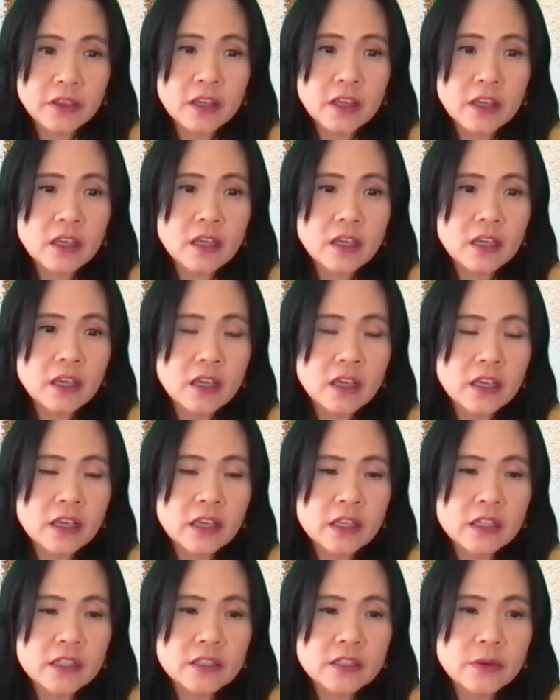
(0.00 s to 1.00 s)
thing
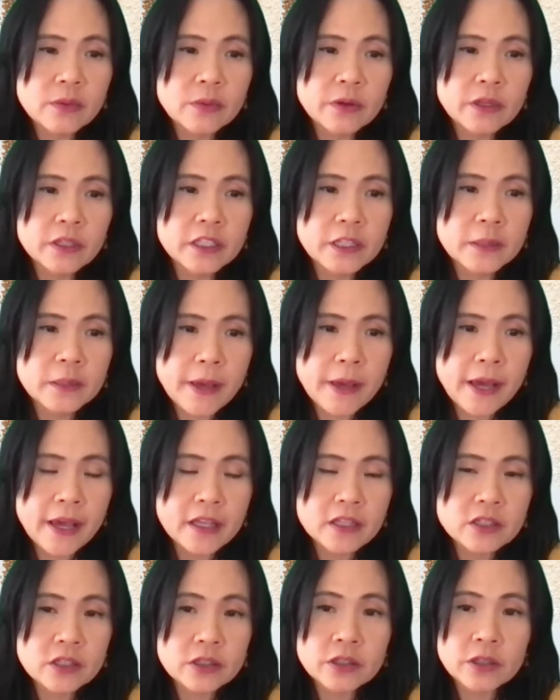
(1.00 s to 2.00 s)
is, it really
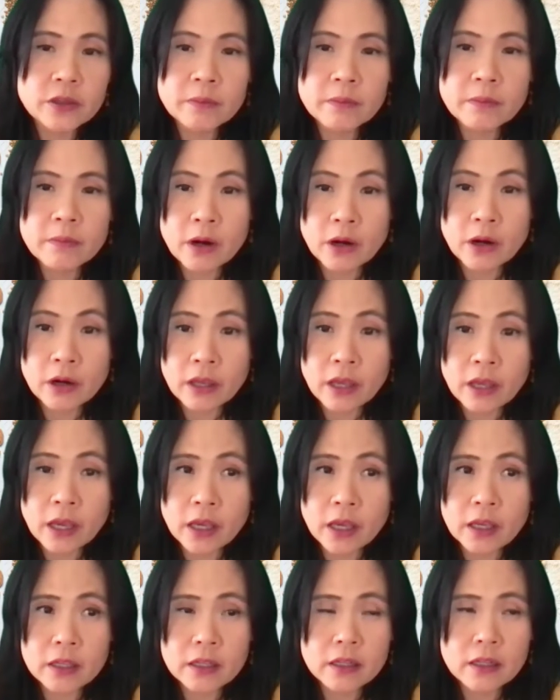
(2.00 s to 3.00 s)
depends on your
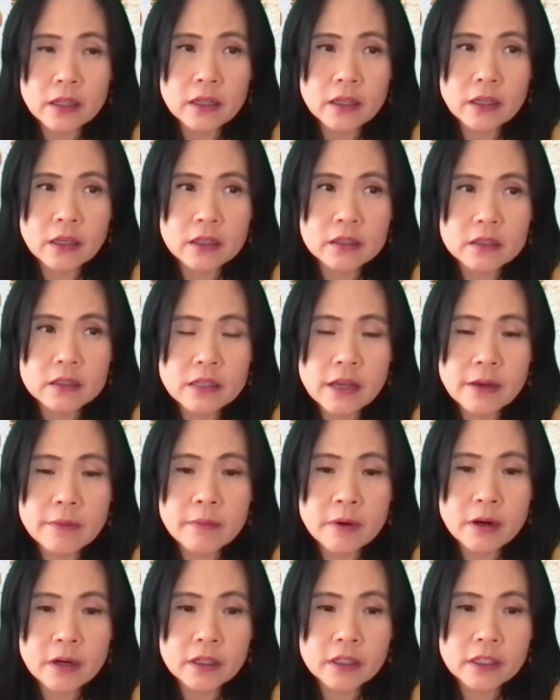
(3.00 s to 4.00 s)
market.
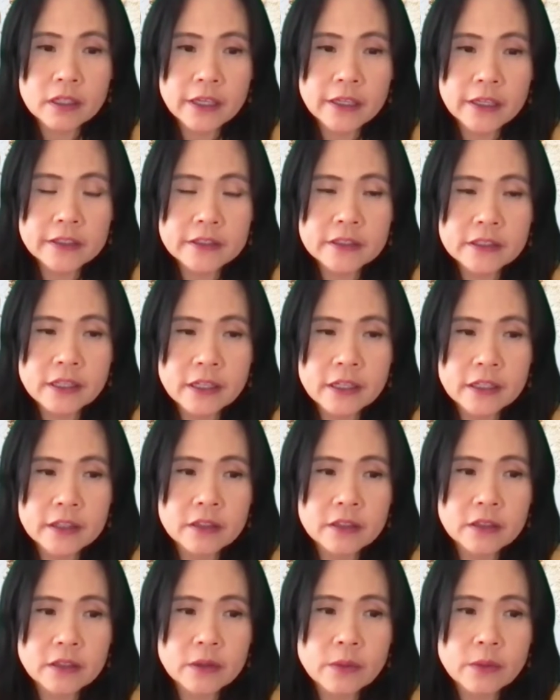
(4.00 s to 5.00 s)
Some markets, like
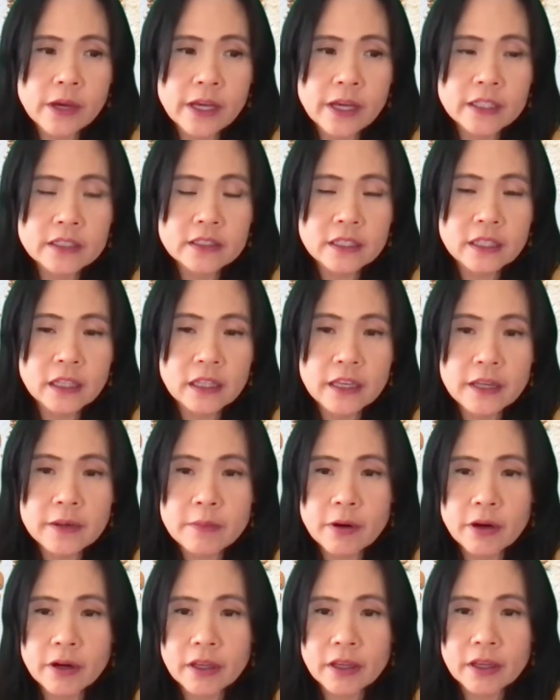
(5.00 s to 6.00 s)
the US, the clean
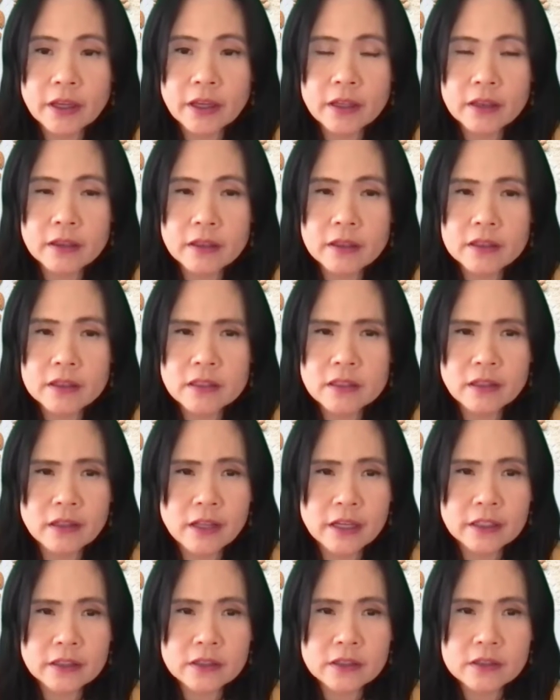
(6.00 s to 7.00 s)
market, doesn't
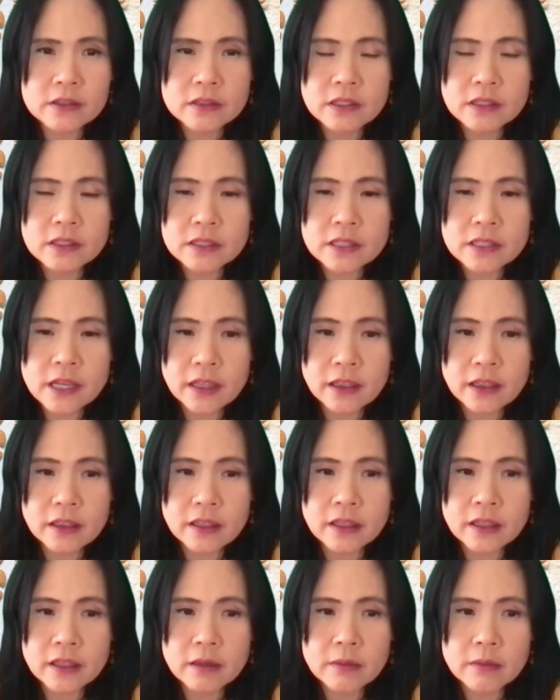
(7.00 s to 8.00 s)
like to see
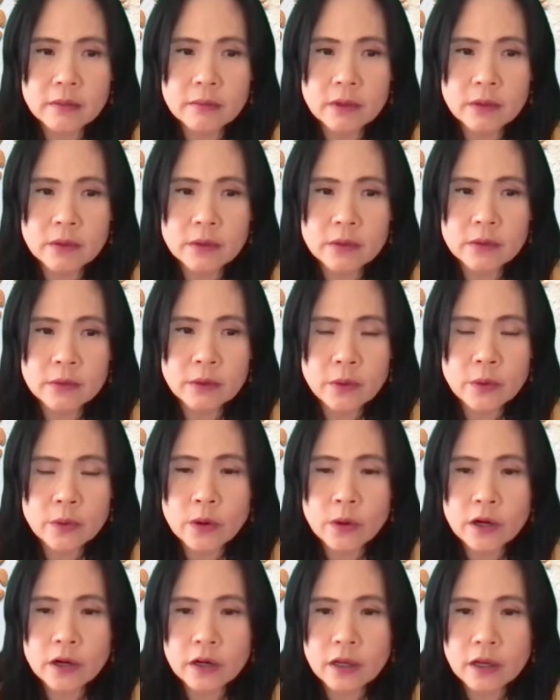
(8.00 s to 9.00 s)
xanthan or
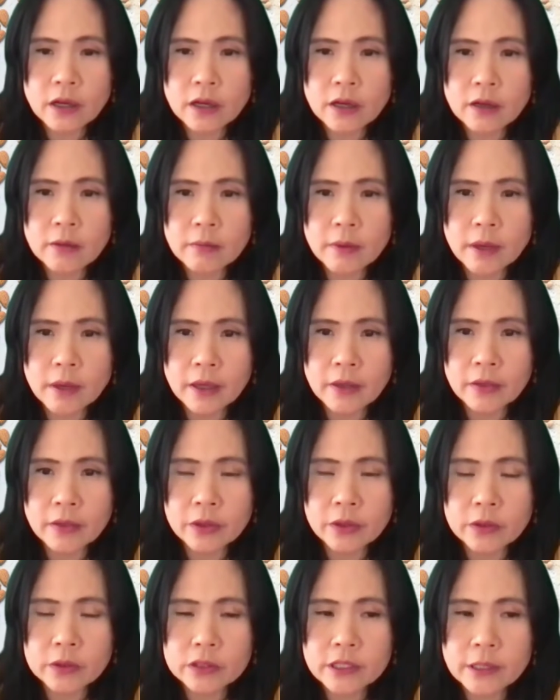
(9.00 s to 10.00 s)
guar gum, and
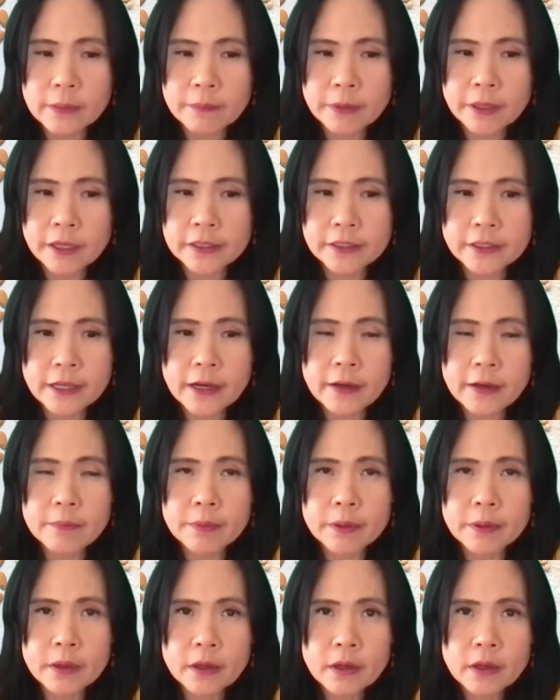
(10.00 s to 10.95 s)
those are picked up